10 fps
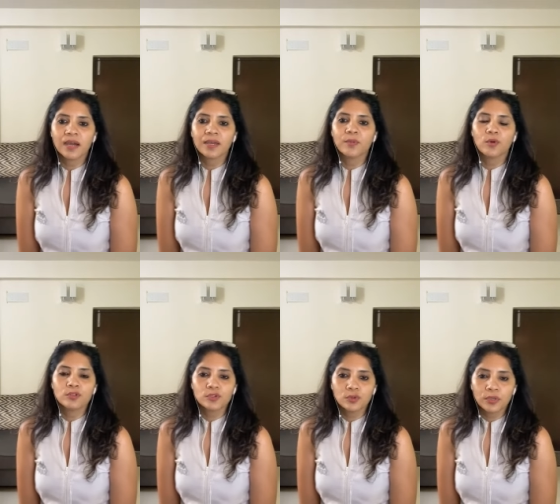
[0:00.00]
I'm
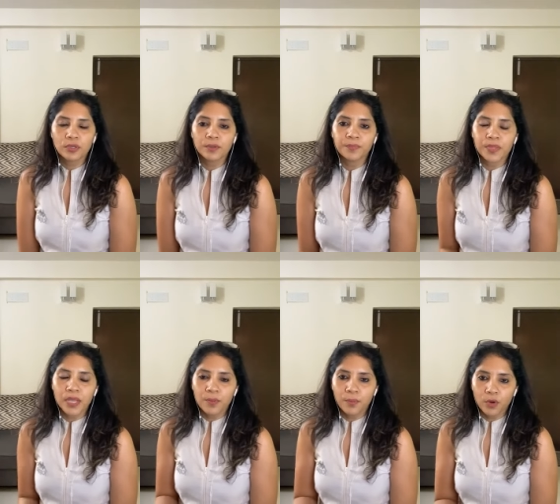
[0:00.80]
also a um,
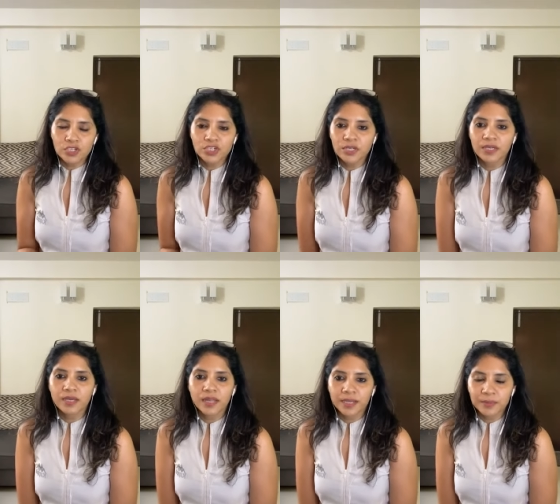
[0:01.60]
posture and
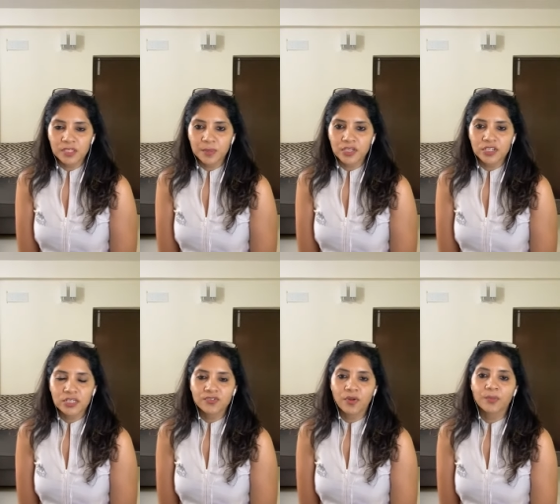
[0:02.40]
alignment
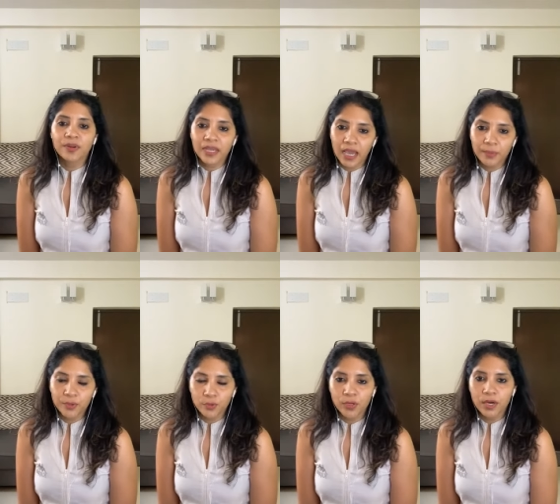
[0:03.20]
specialist from Rehab
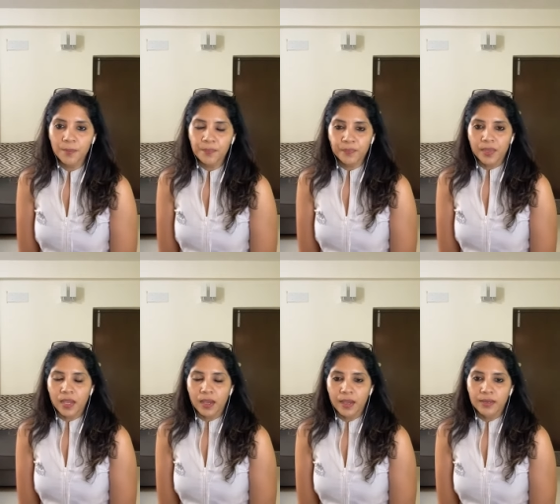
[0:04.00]
Yoga.
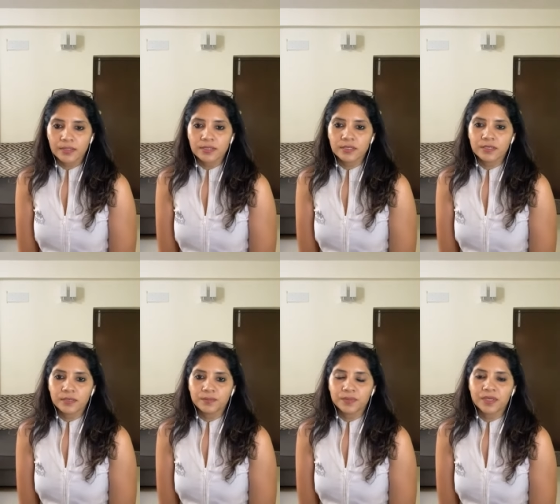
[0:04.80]
And
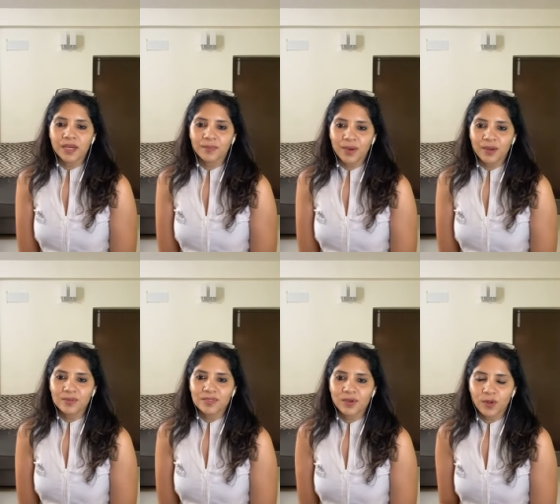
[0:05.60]
um, I, I,
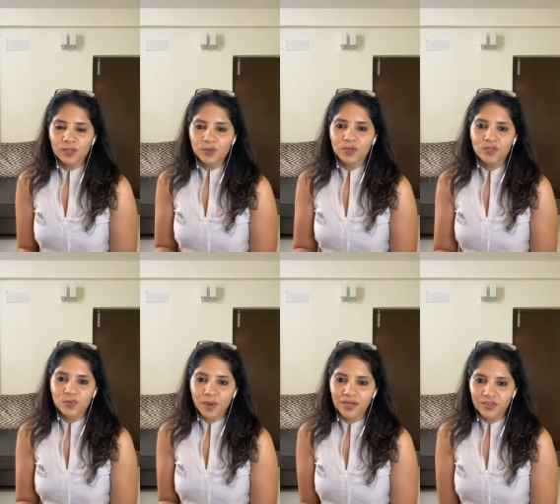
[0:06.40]
was also a
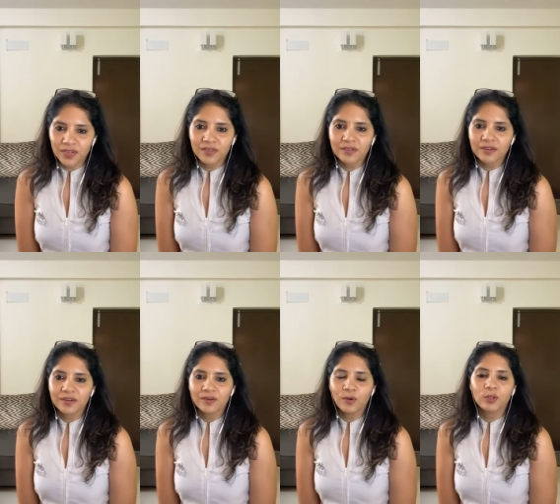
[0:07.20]
Zumba trainer,
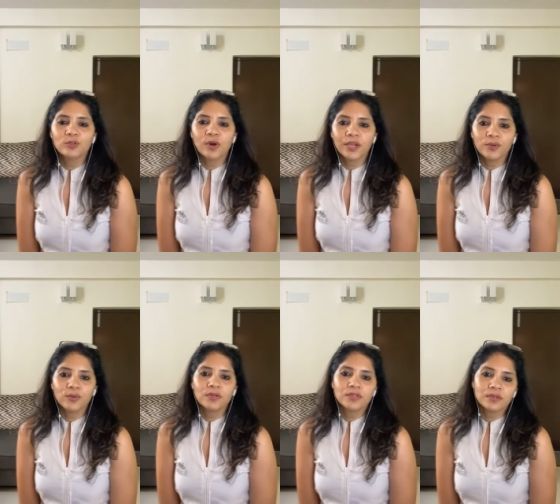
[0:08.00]
uh, although I
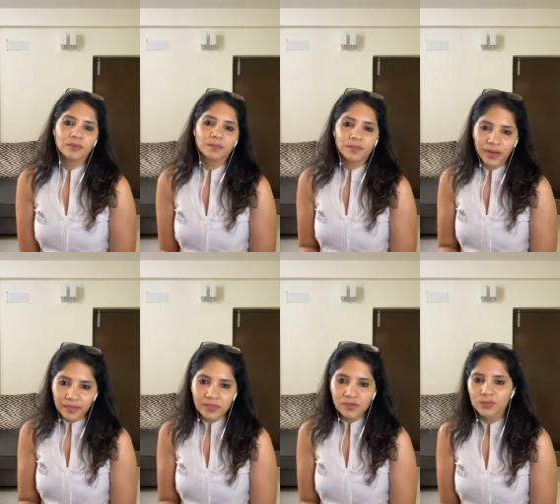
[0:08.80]
don't uh,
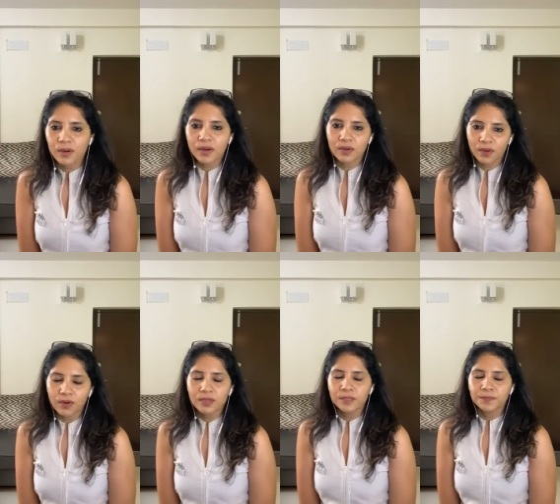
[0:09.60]
practice Zumba a lot.